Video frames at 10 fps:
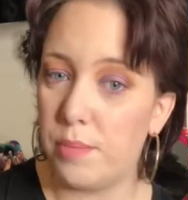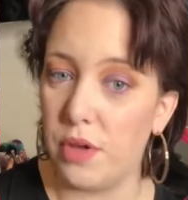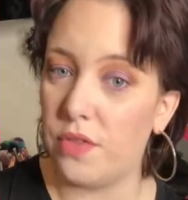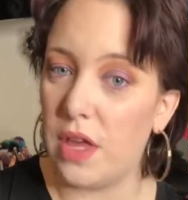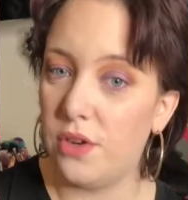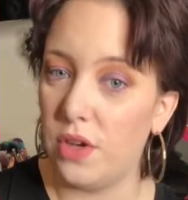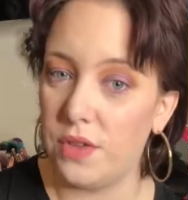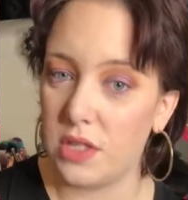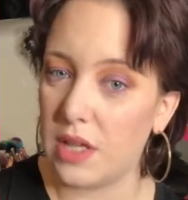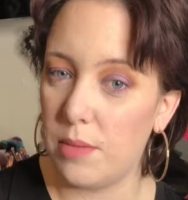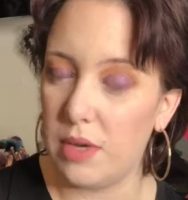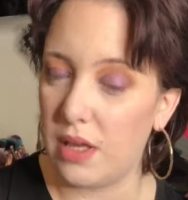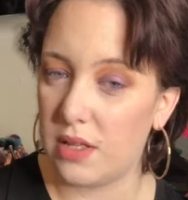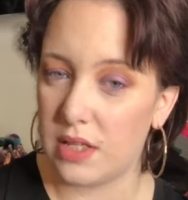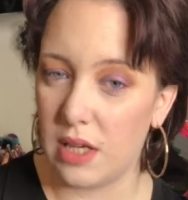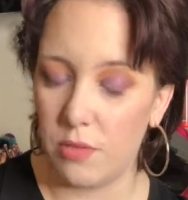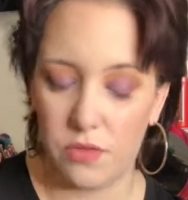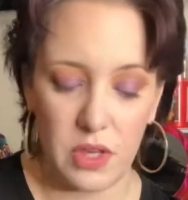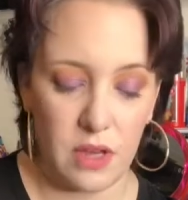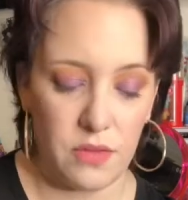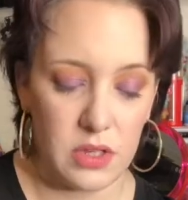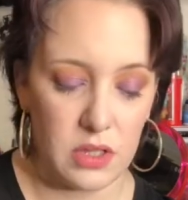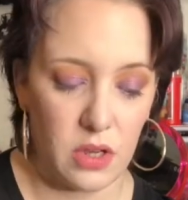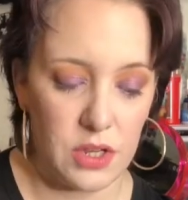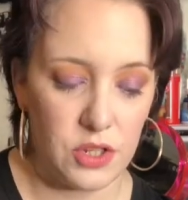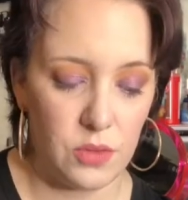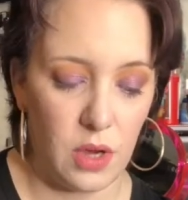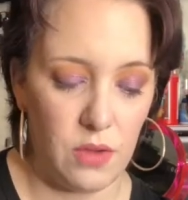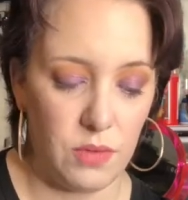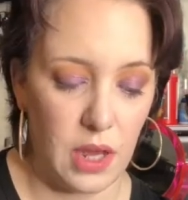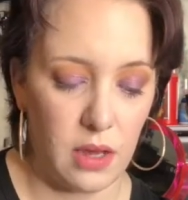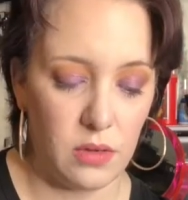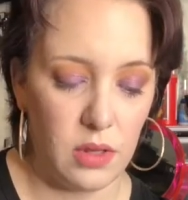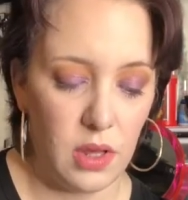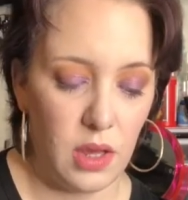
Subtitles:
but they're not in the same league as some of the others that I do own now.